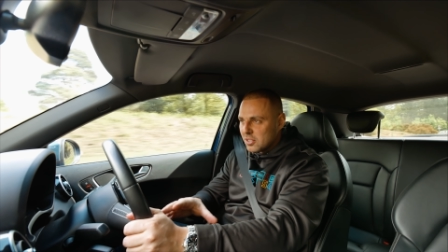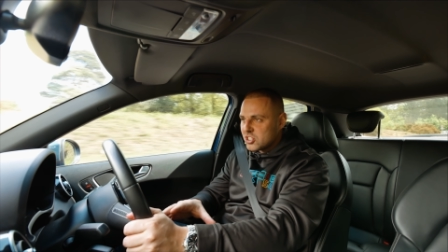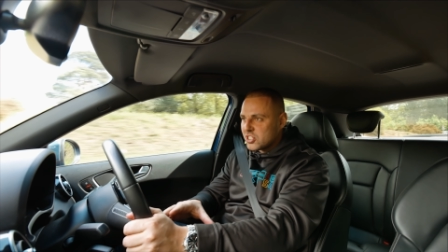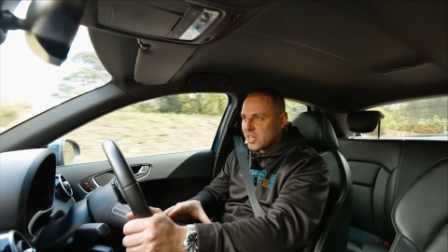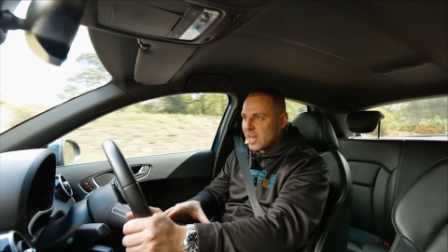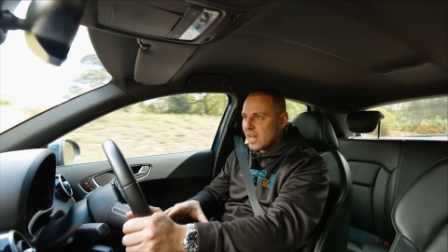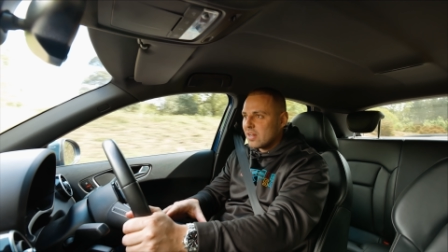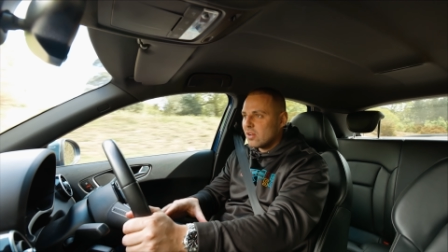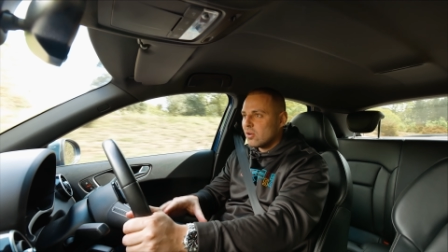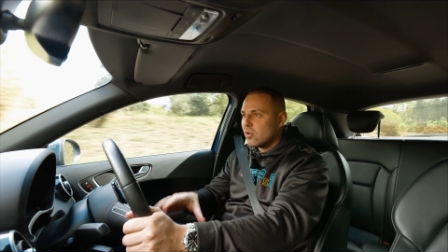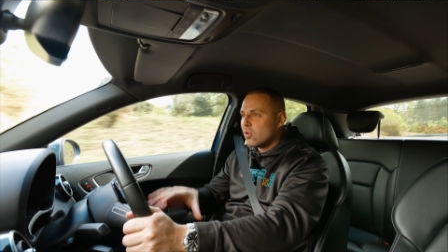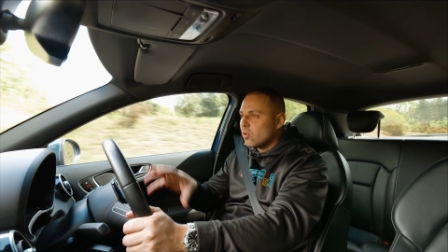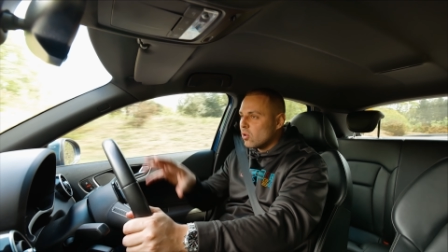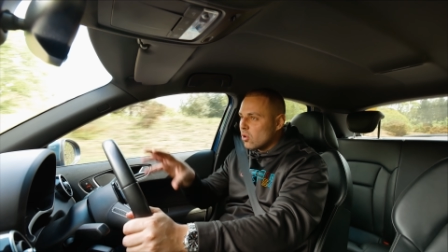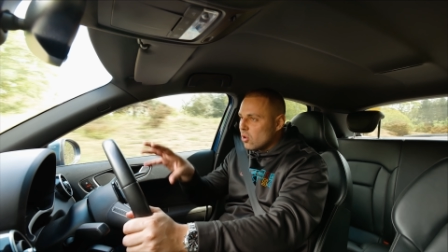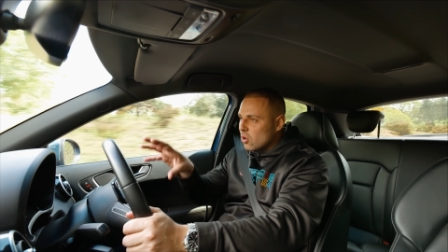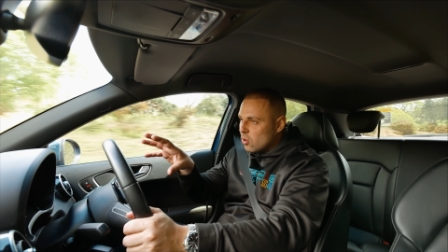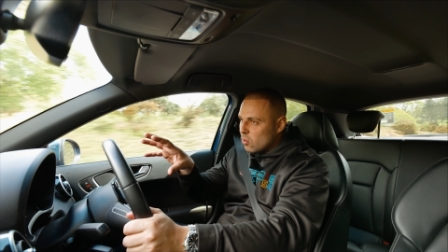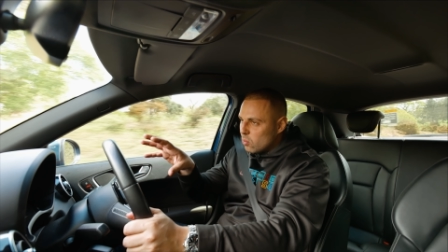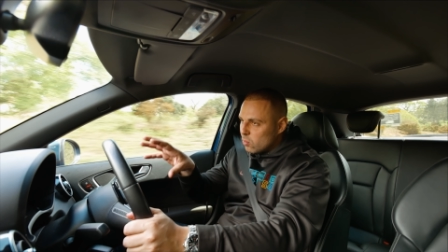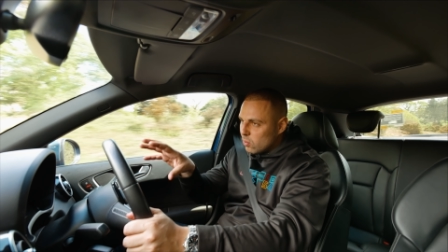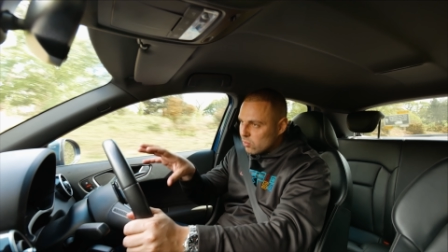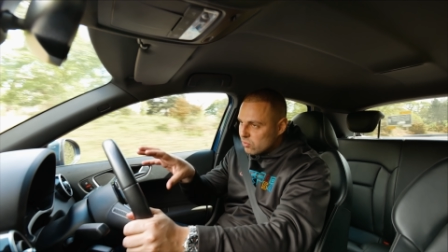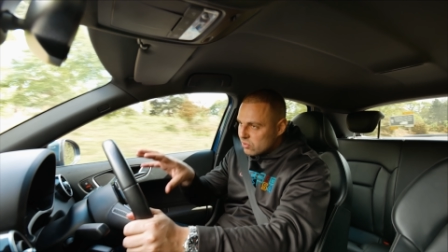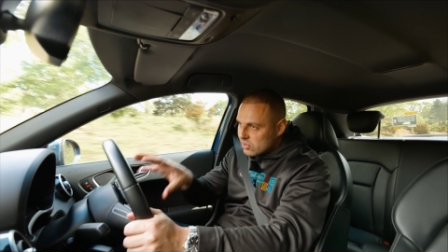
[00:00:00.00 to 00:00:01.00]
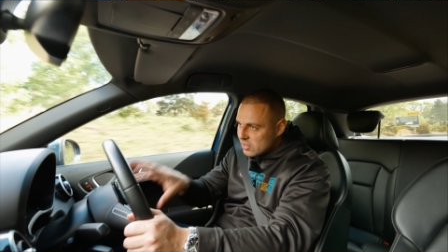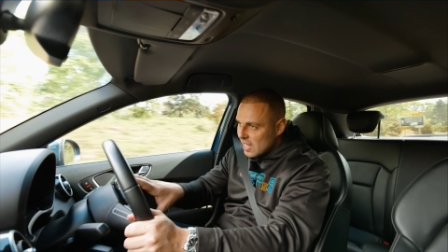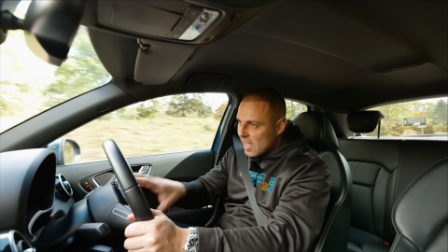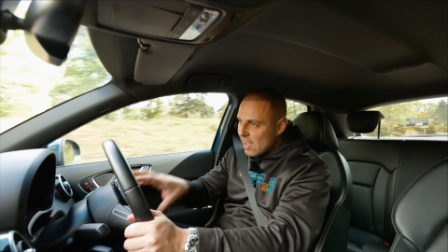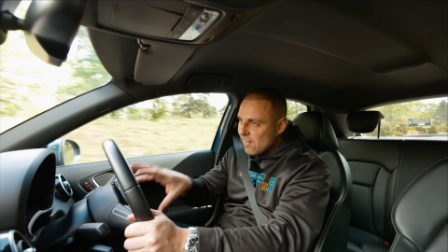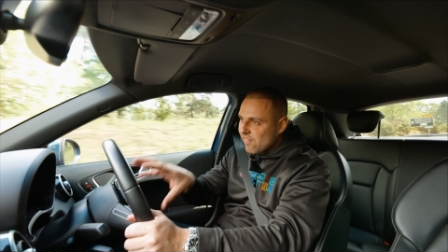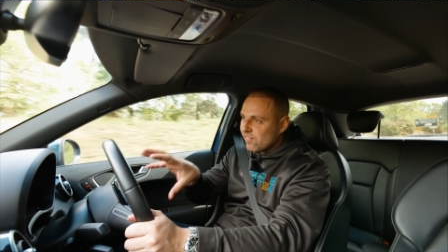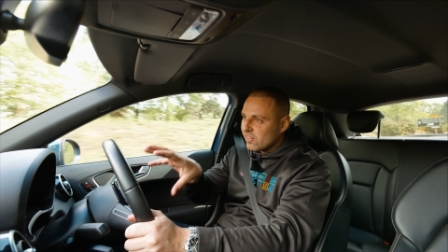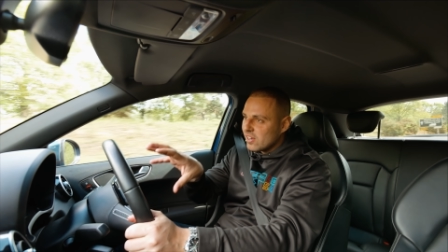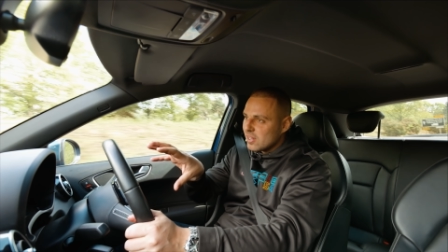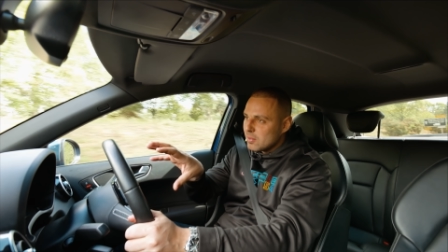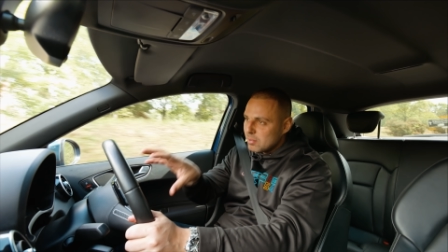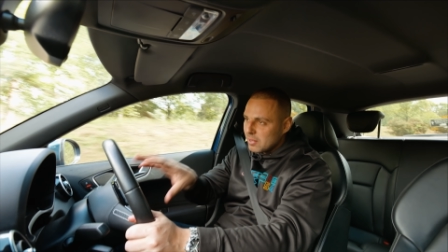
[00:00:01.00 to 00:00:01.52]
channel will
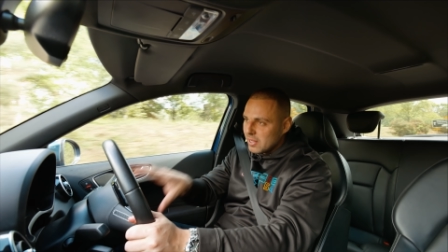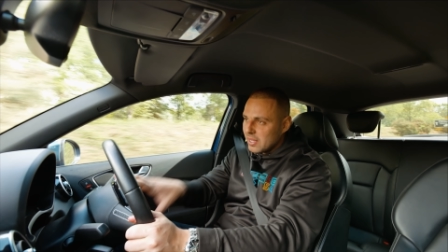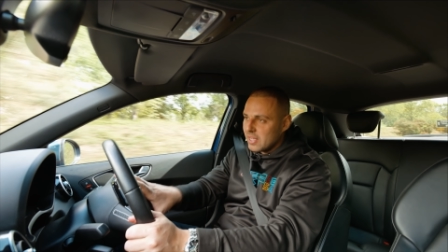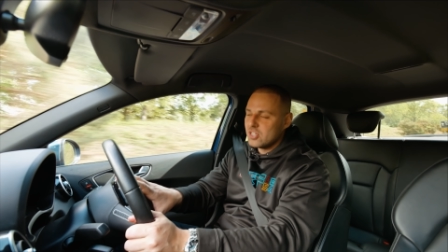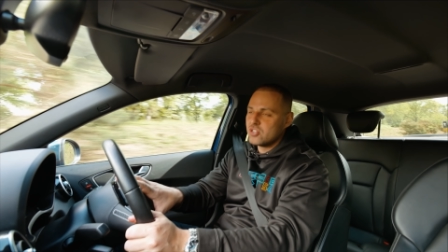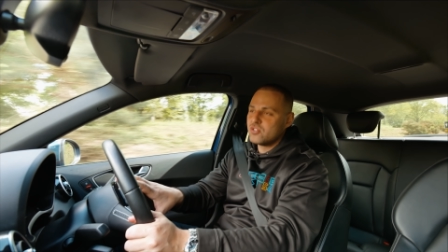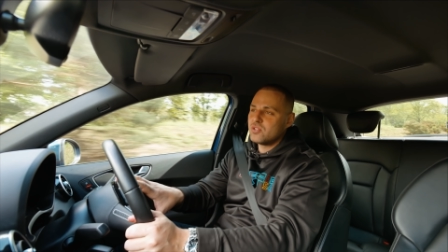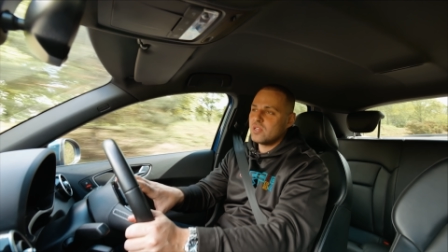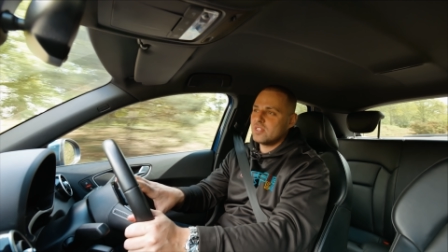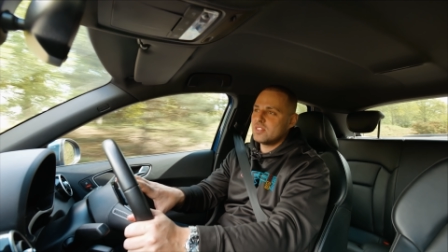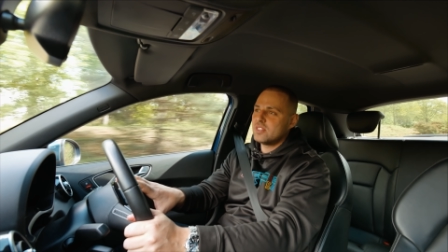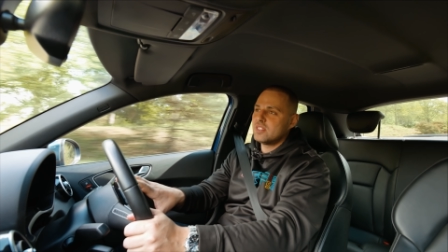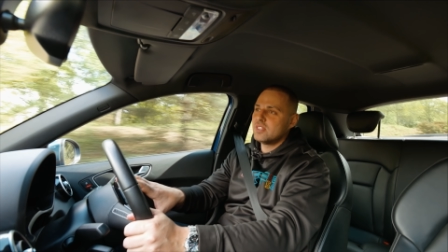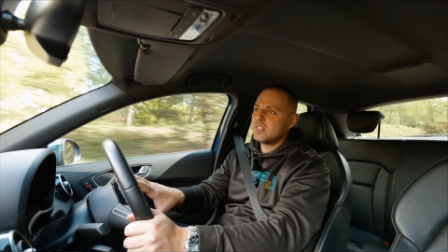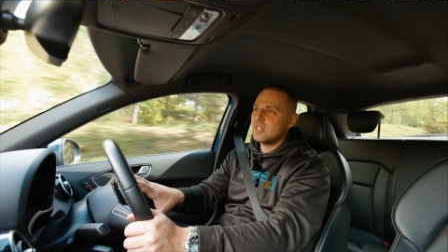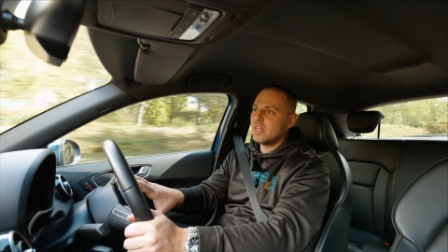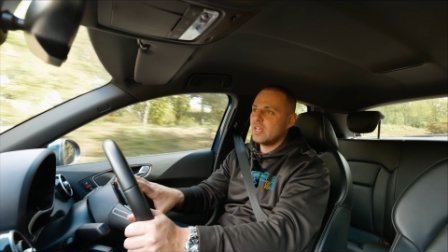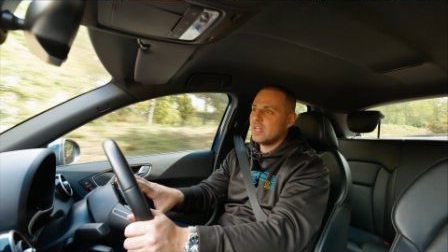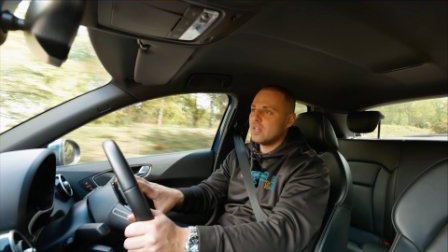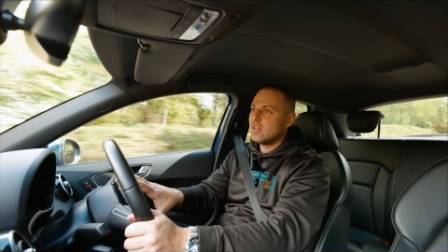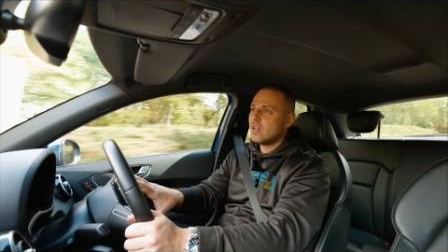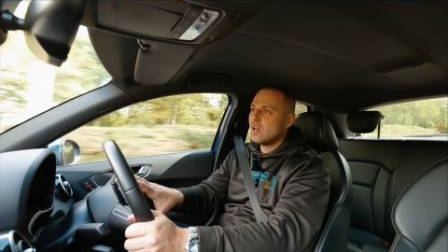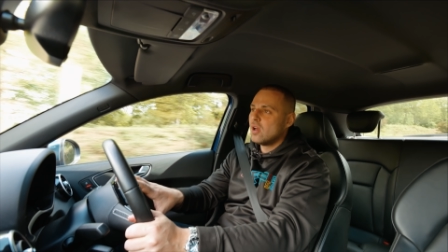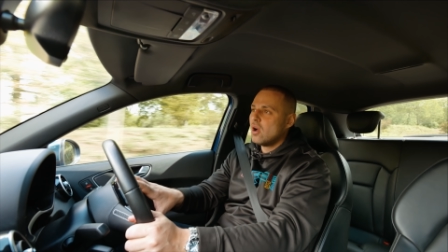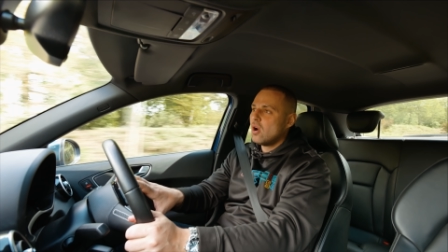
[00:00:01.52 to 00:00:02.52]
definitely be interested in.